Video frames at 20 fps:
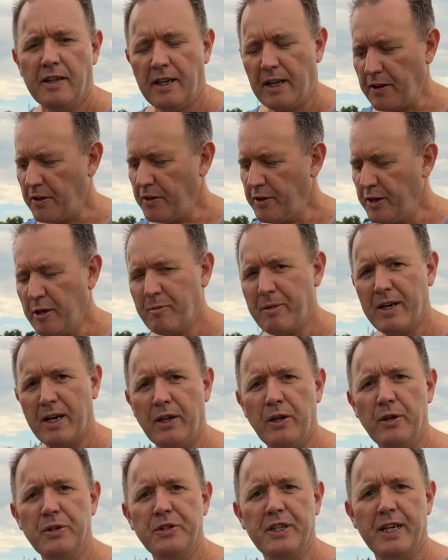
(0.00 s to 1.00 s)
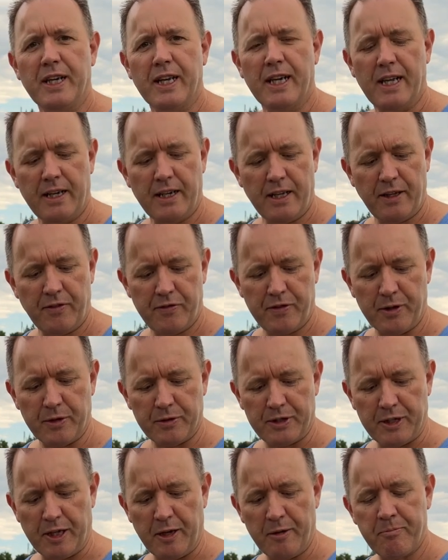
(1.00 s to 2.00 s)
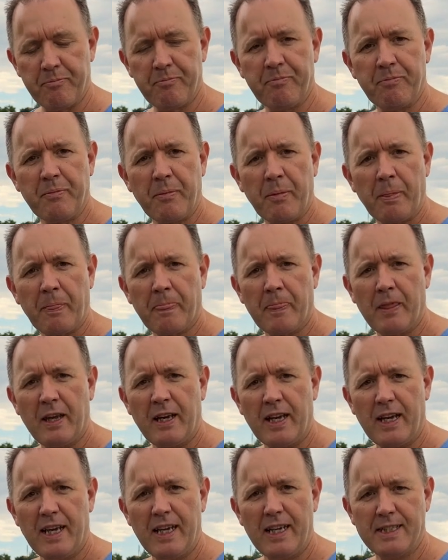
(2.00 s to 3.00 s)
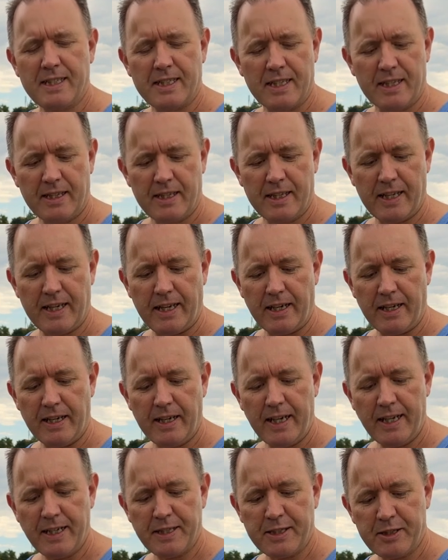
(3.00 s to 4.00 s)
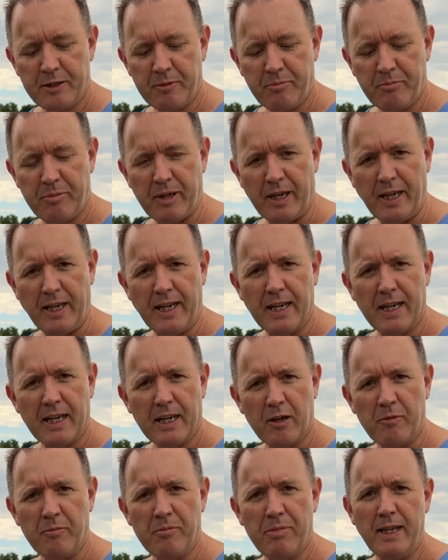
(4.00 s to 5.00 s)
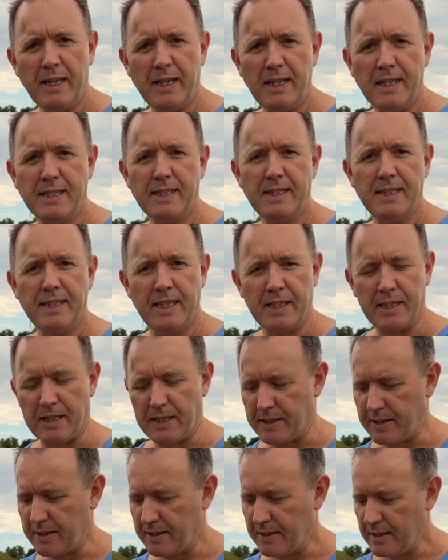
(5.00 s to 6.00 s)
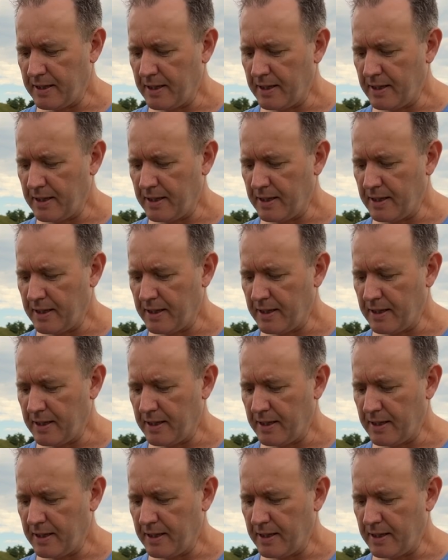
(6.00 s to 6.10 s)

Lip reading: Now the thing about using an ND filter is that it needs to be completely sealed.